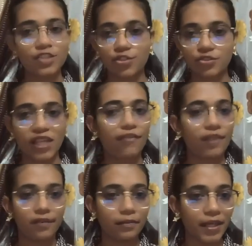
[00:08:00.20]
decisions I've
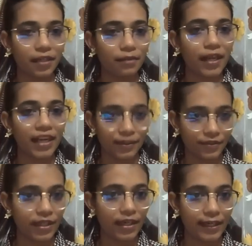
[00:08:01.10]
ever made in my life
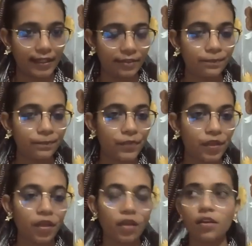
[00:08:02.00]
till date.
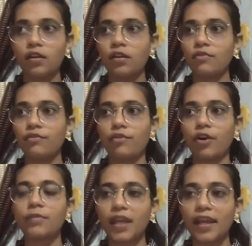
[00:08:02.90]

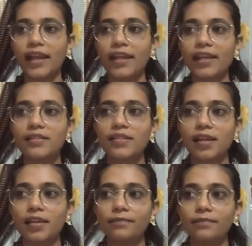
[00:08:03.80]
From there, I can
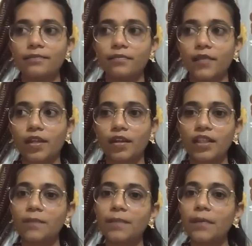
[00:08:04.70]
say,
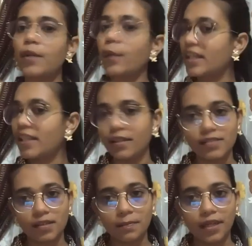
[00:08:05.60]
keeping my 20
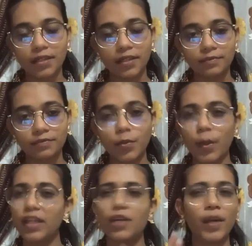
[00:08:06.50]
years apart,
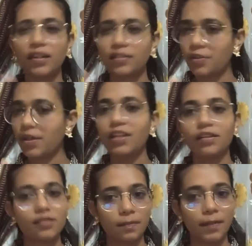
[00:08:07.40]
23
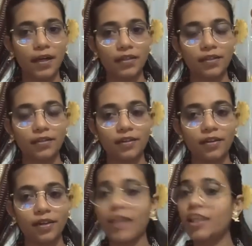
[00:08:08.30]
years apart,
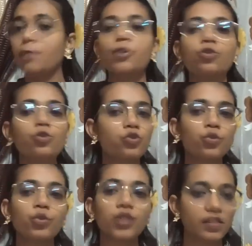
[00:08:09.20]
and keeping those
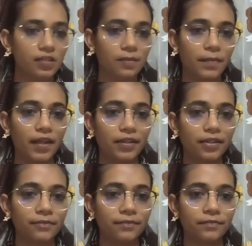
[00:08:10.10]
2 years apart,
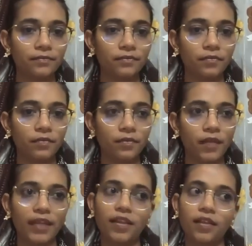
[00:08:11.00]

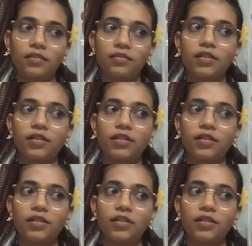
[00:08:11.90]
I think